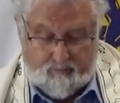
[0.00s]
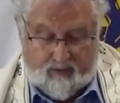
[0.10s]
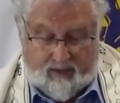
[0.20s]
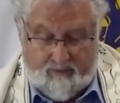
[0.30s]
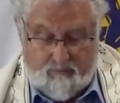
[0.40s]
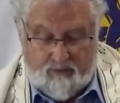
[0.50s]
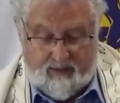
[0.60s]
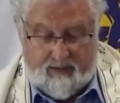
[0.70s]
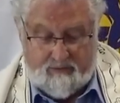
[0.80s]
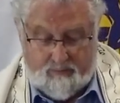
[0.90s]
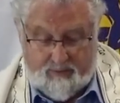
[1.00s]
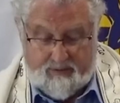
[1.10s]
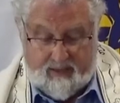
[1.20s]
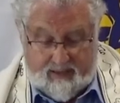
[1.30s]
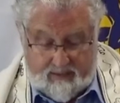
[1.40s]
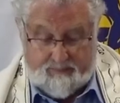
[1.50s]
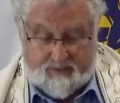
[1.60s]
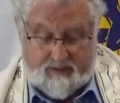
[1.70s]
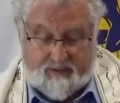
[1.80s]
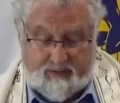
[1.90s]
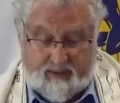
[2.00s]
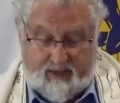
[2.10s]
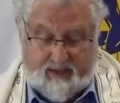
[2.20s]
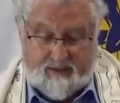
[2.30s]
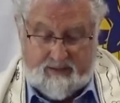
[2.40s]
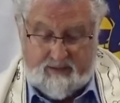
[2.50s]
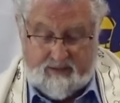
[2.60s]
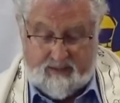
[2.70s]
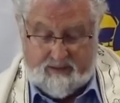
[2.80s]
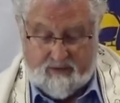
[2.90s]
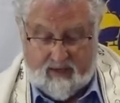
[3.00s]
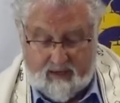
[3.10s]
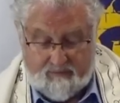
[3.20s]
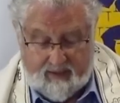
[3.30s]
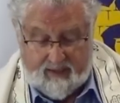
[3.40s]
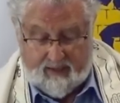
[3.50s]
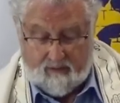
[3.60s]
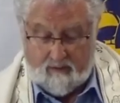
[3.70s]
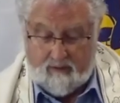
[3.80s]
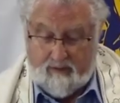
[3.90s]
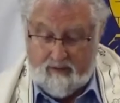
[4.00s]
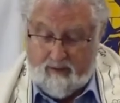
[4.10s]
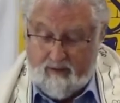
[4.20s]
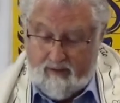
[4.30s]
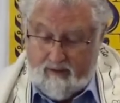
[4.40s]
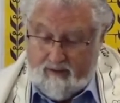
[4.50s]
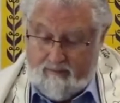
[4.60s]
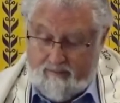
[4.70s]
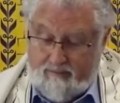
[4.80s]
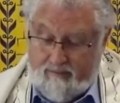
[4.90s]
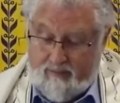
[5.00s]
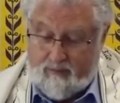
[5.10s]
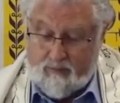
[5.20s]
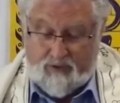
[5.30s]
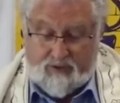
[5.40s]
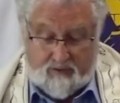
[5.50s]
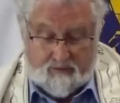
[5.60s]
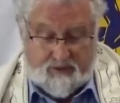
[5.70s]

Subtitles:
Even with Antipas as the tetrarch of Galil, it was still